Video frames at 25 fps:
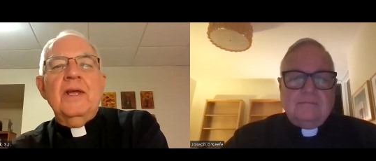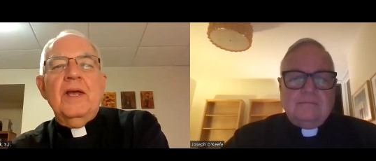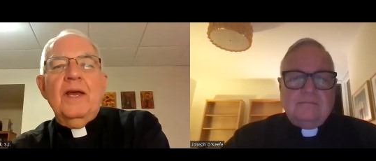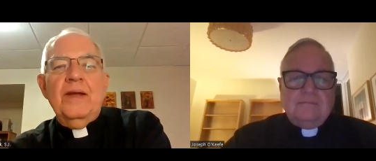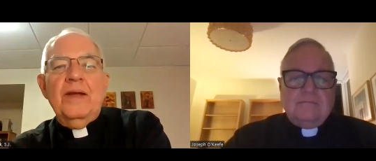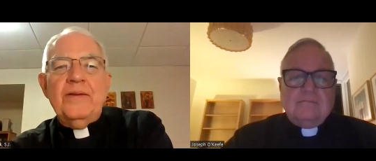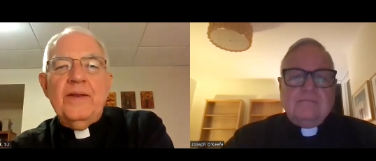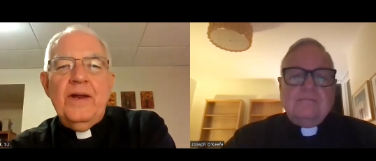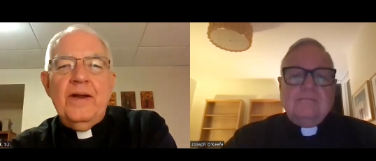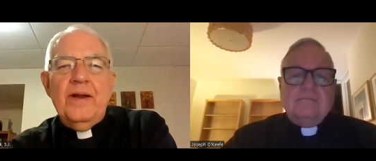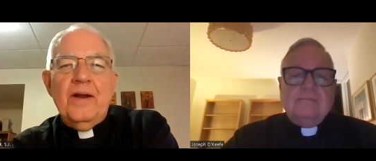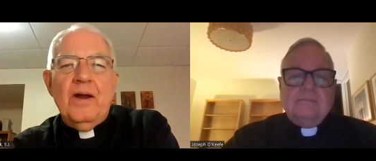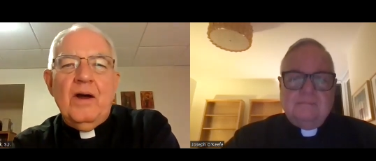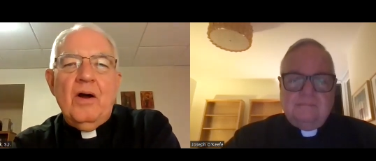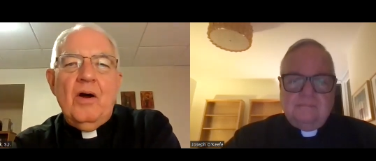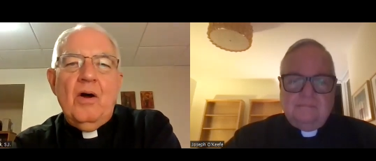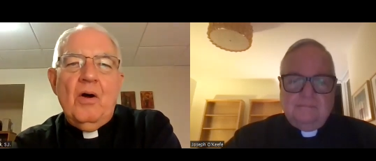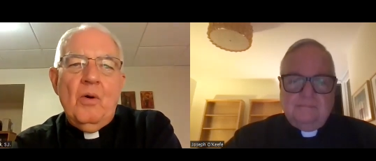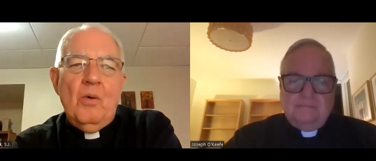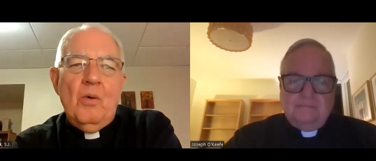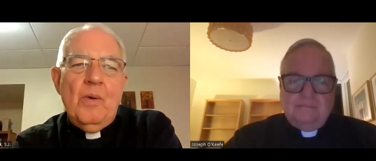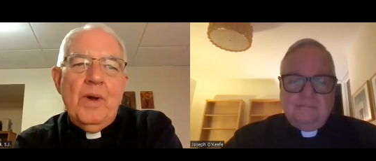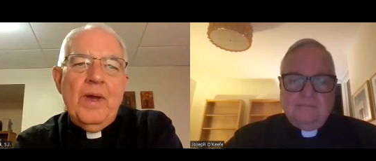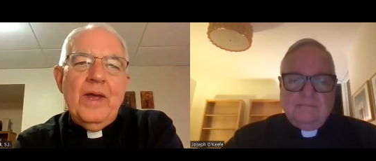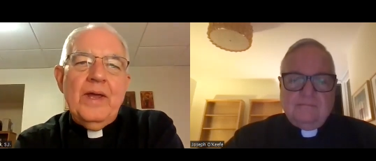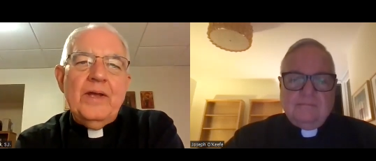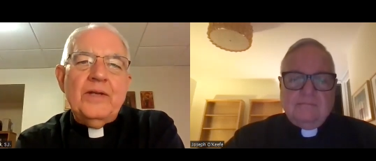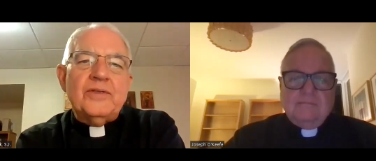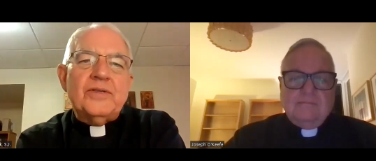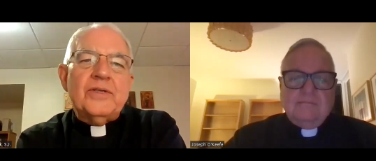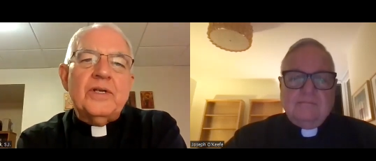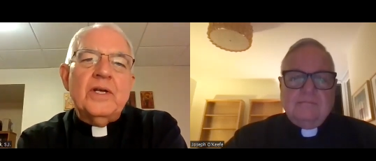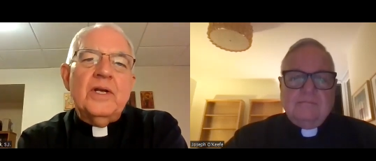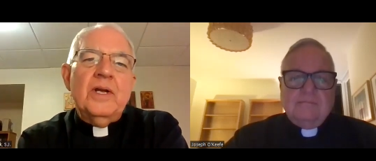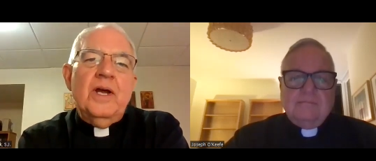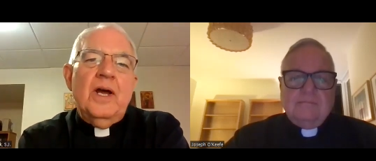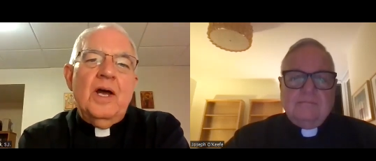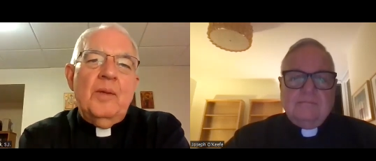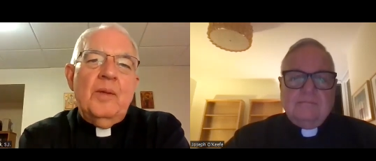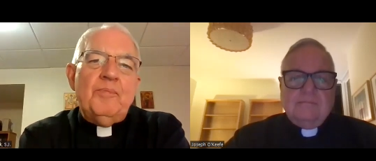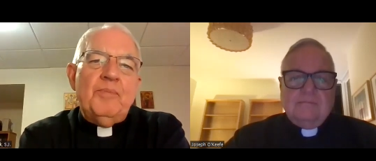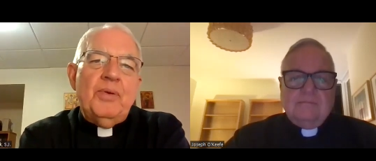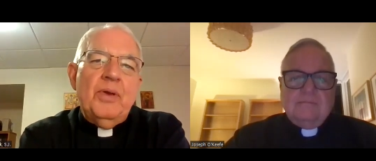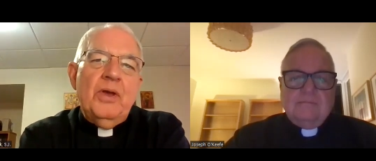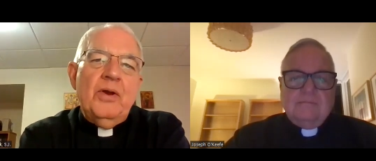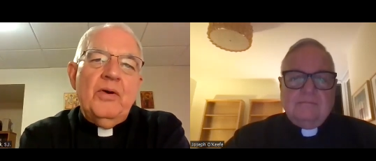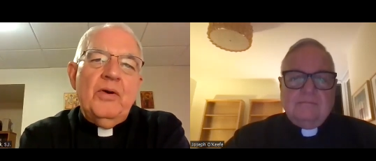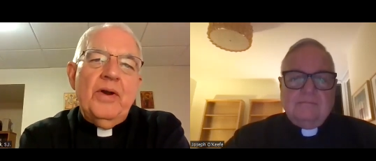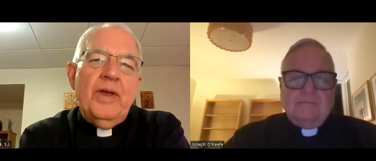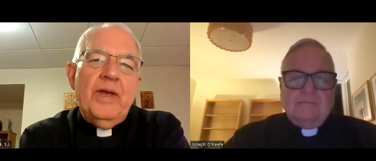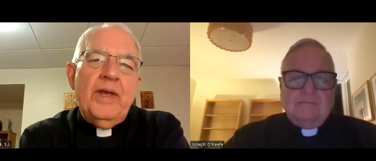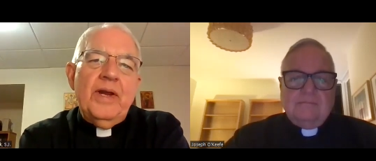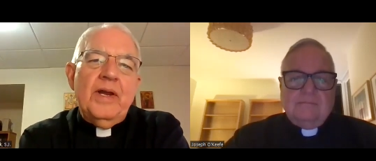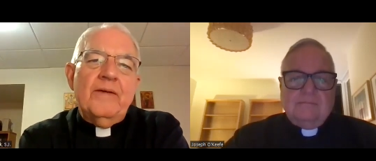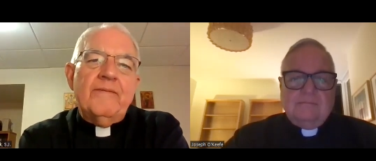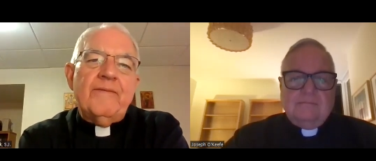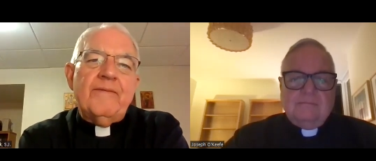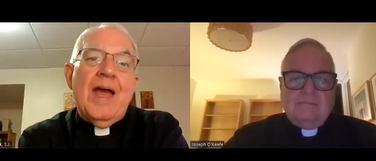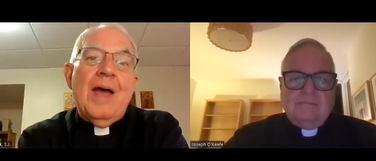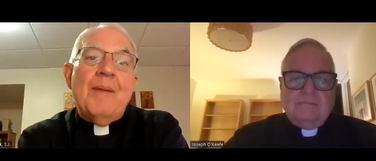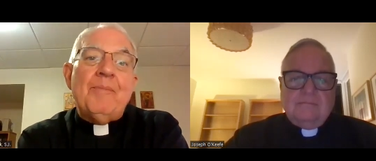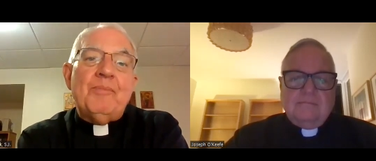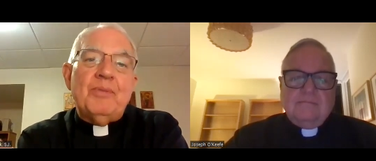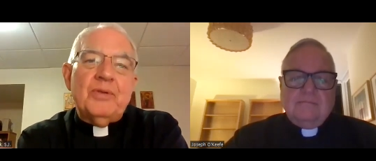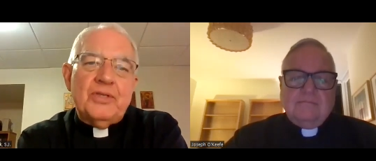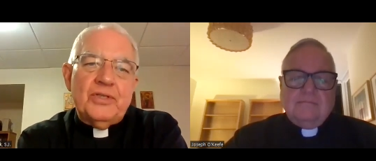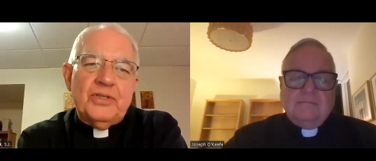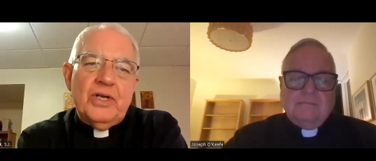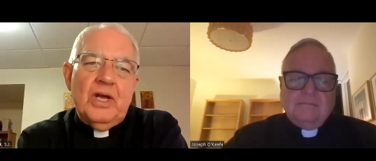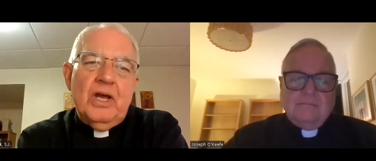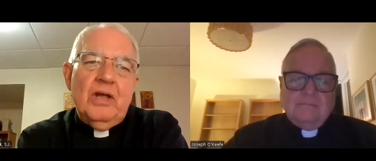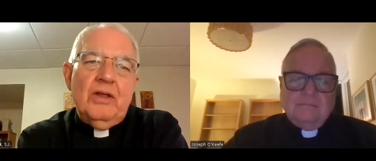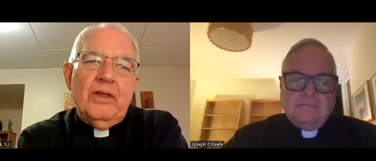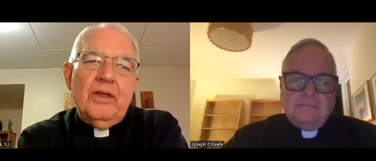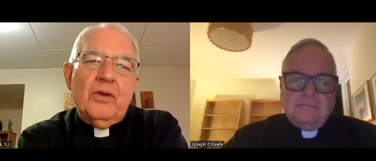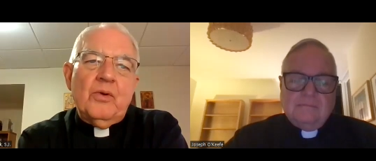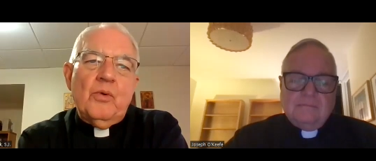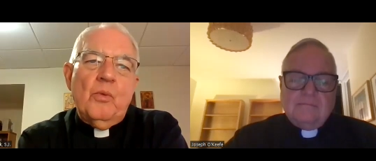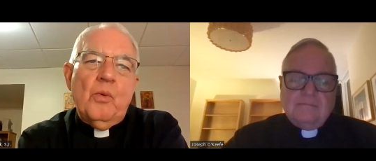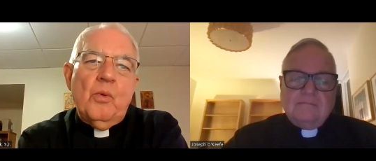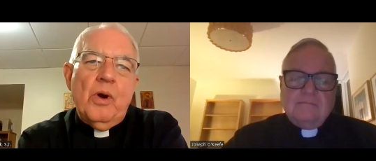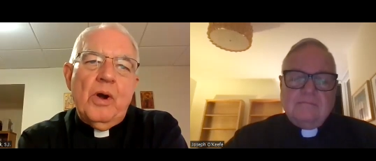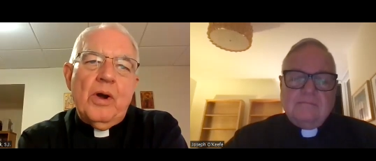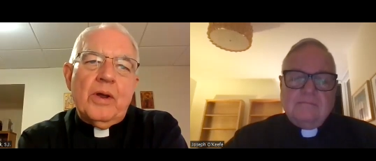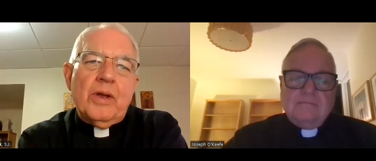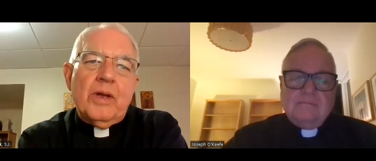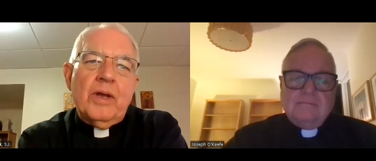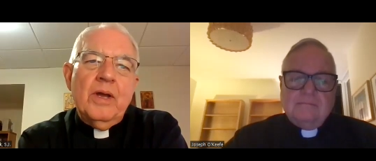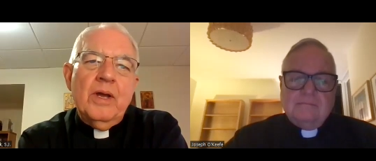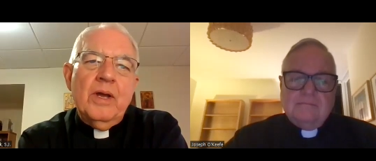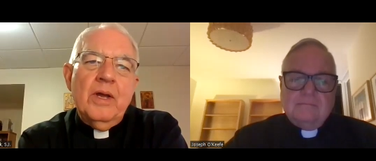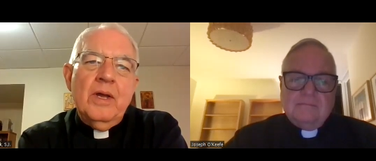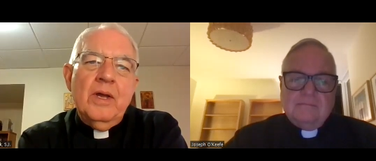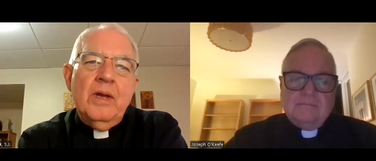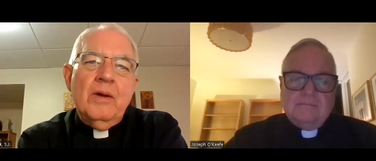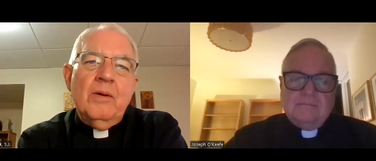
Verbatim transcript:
Speaker 1: and then always a period of apostolic work,